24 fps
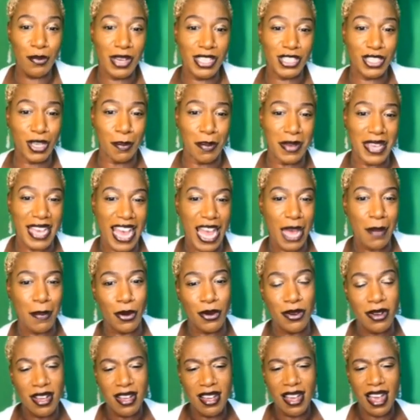We should be
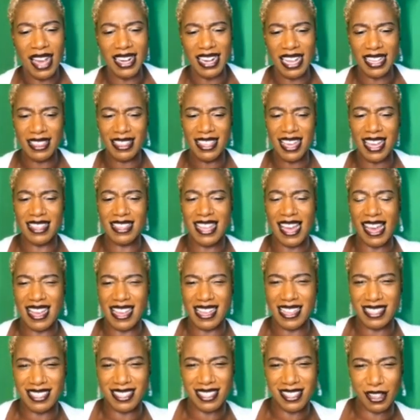able, and I think that
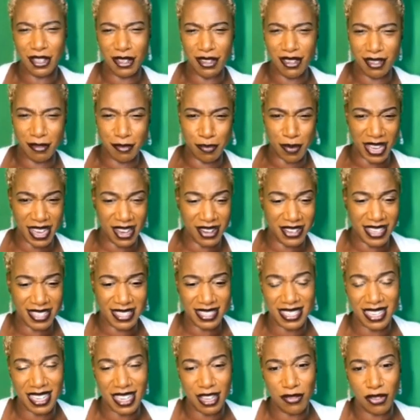is Bionic
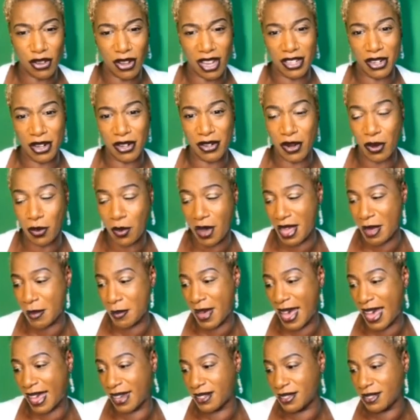Steve. I don't know why a
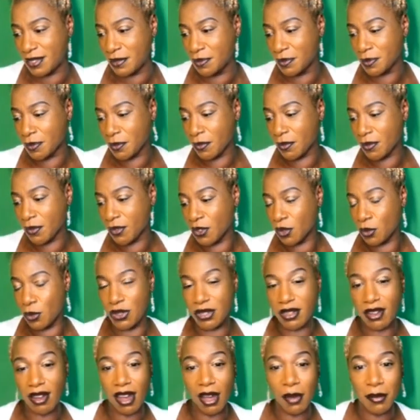man
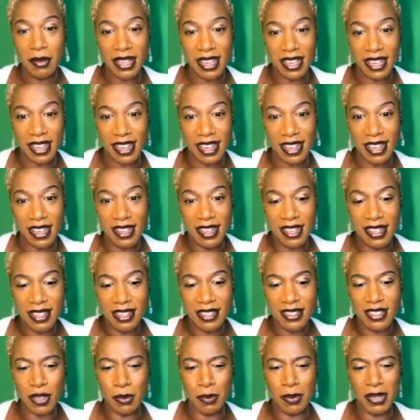would come here
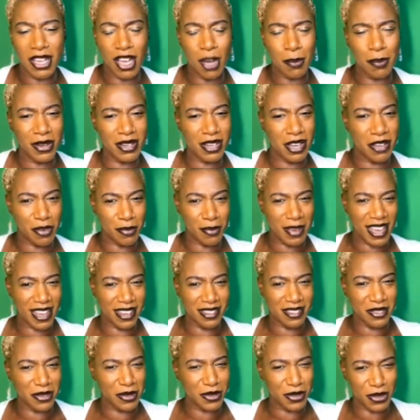to big up another
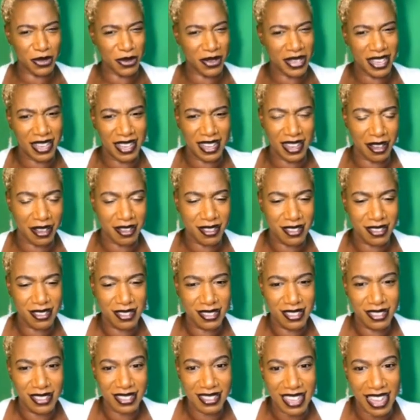man who's not here
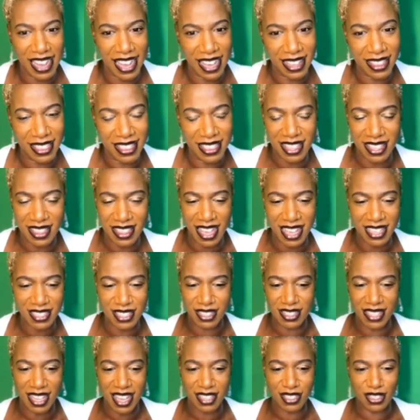yeah, th- that's
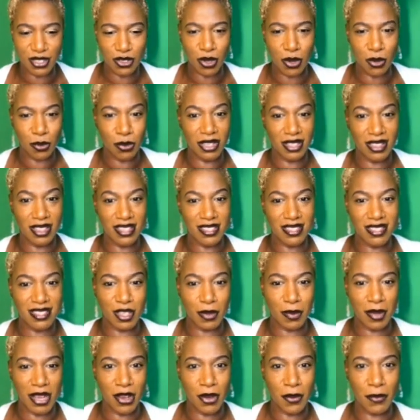that's not what this is
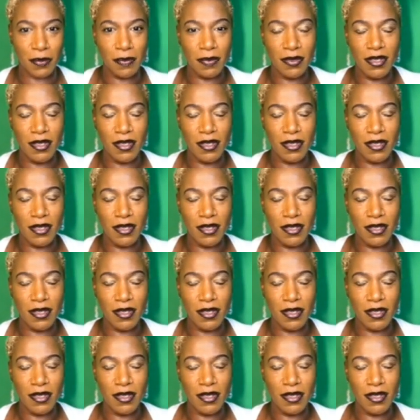about.